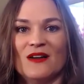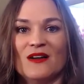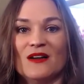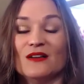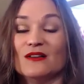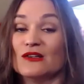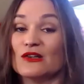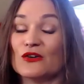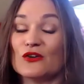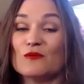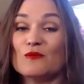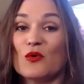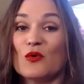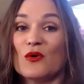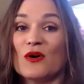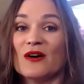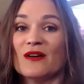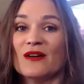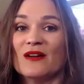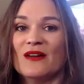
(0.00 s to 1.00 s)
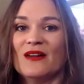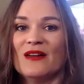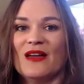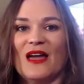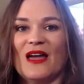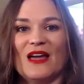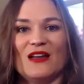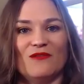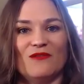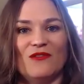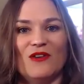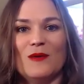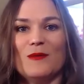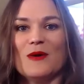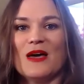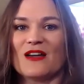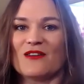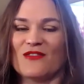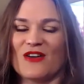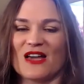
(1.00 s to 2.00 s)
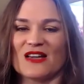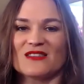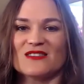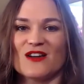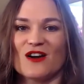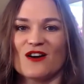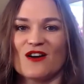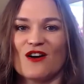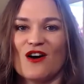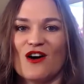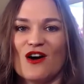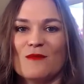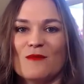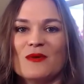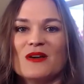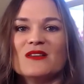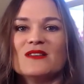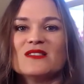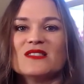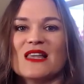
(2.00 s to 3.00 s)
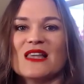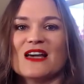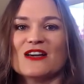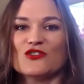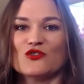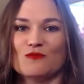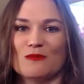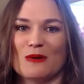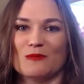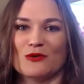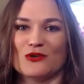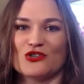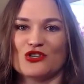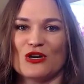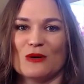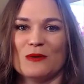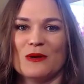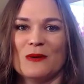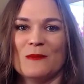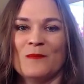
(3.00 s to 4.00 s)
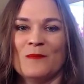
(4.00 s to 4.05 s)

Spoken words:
Learn more at vbacfacts.com/membership.